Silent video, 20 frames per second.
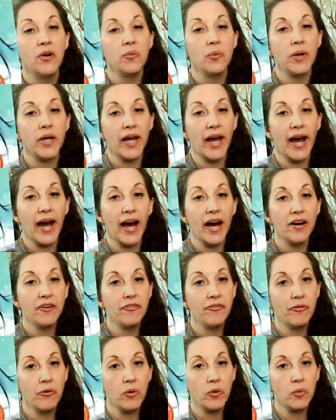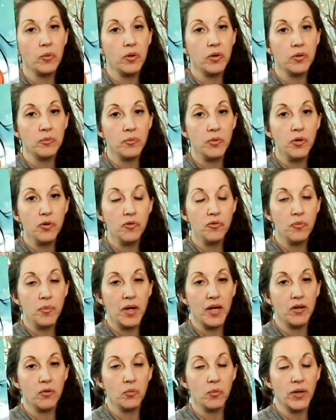we have forward
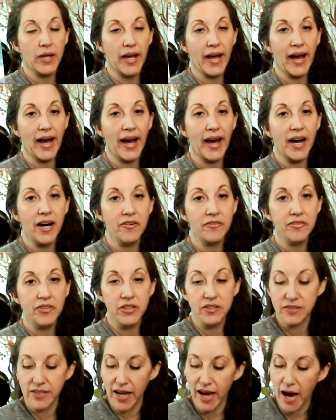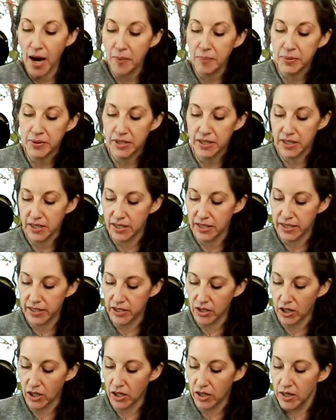movement. We have this happening
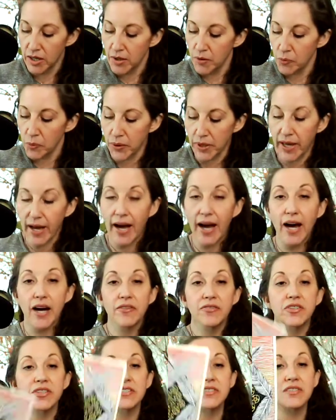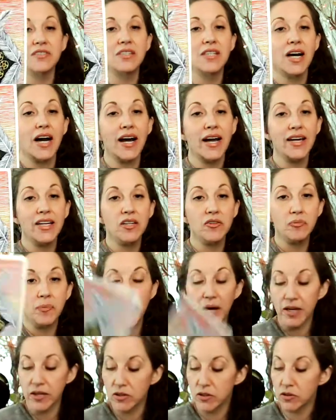here. We have this nine of
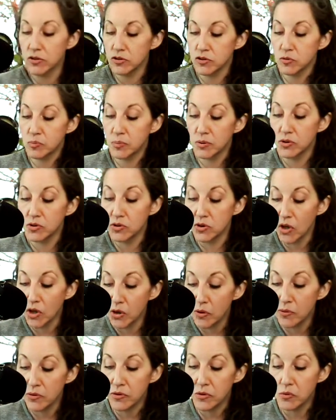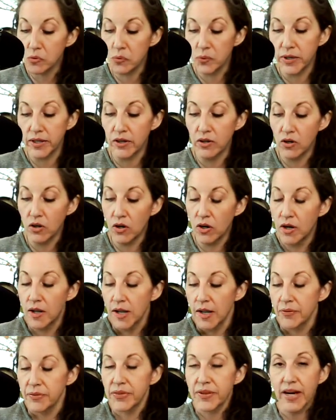pentacles below the wheel.
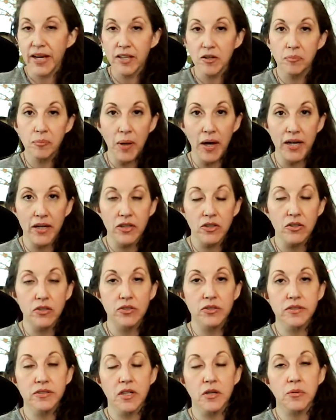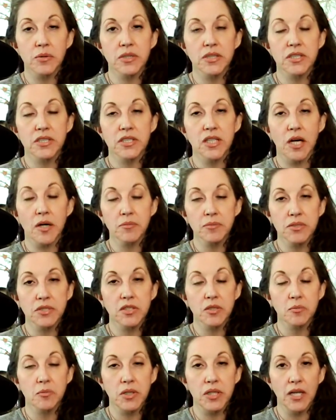Nine of pentacles always comes
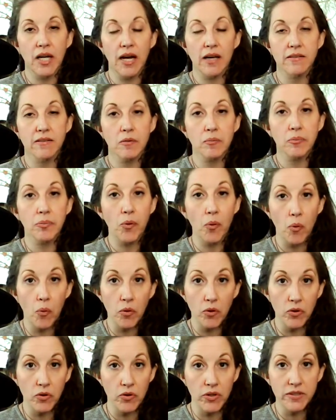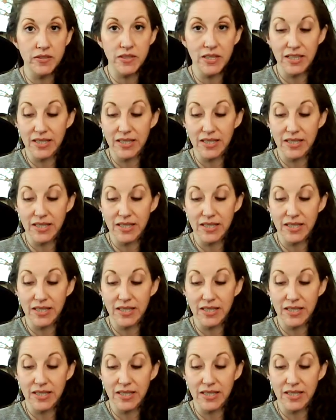to me as a portal, as a